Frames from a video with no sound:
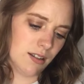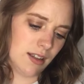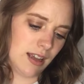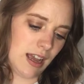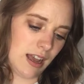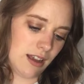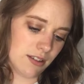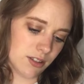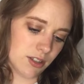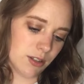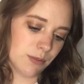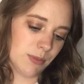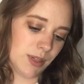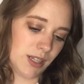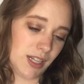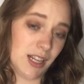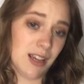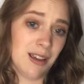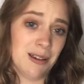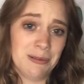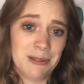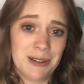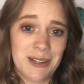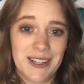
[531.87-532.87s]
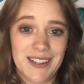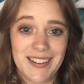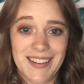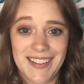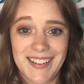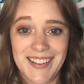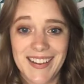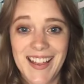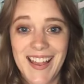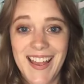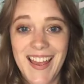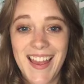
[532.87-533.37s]
Hauser medium green
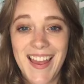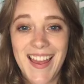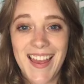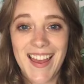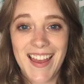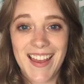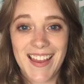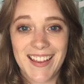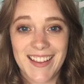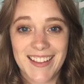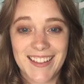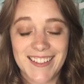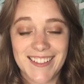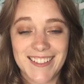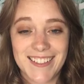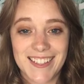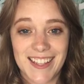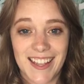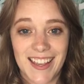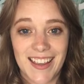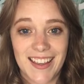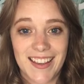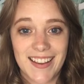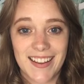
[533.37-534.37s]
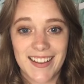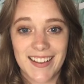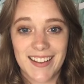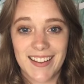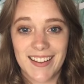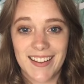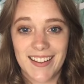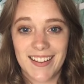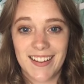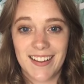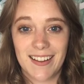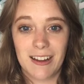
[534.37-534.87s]
is like
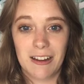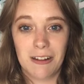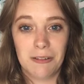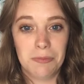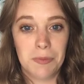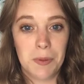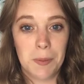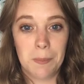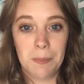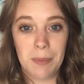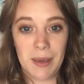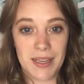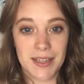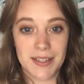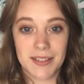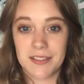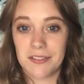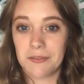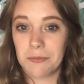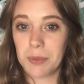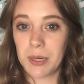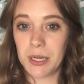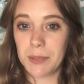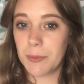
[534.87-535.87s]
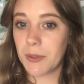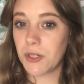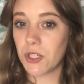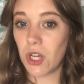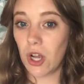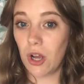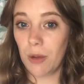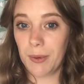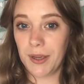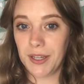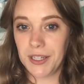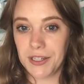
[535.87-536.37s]
the base of pretty much all
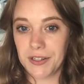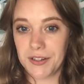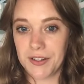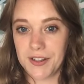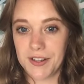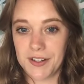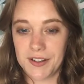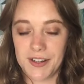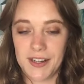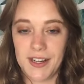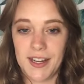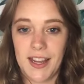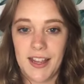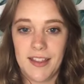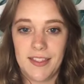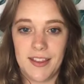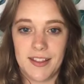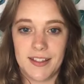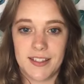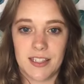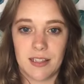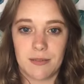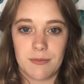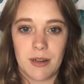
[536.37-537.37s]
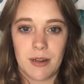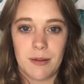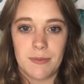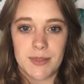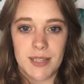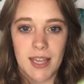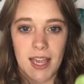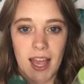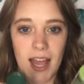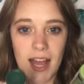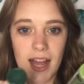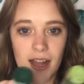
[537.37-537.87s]
my greenery, and then sometimes I
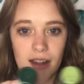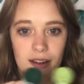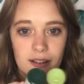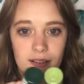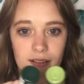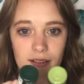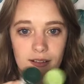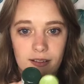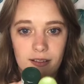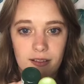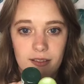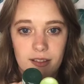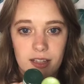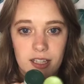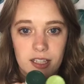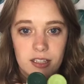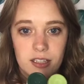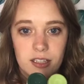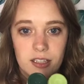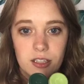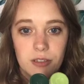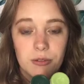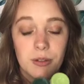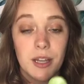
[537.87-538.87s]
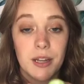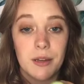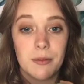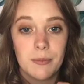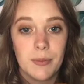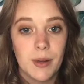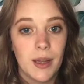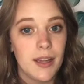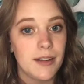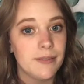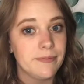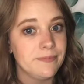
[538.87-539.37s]
add these two in,
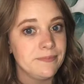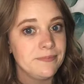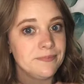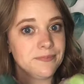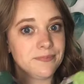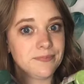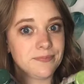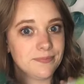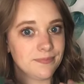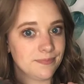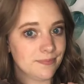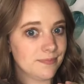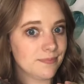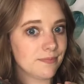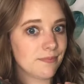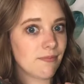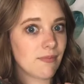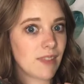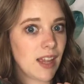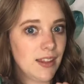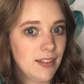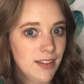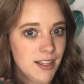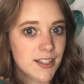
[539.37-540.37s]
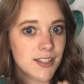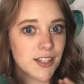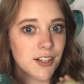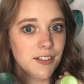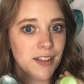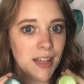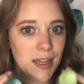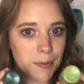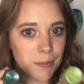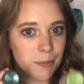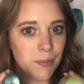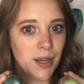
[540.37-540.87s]
but these are
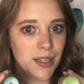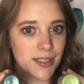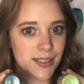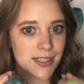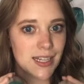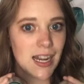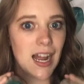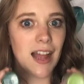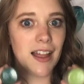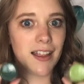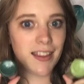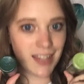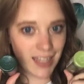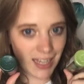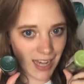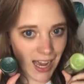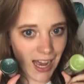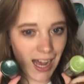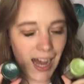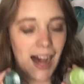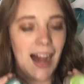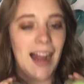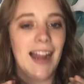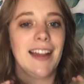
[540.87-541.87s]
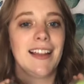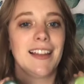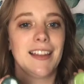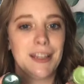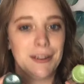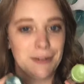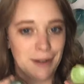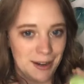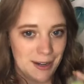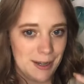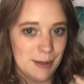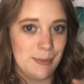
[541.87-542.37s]
like I like highly
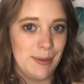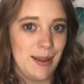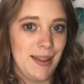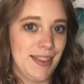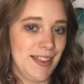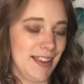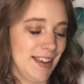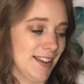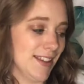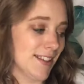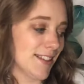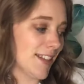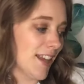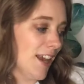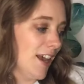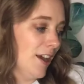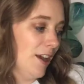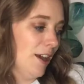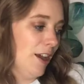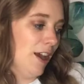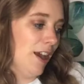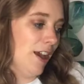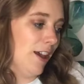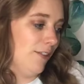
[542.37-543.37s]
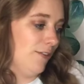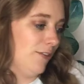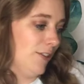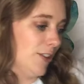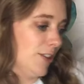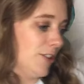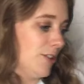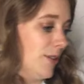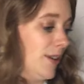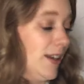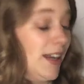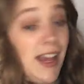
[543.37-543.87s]
recommend these if you're
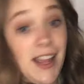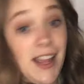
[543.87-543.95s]
doing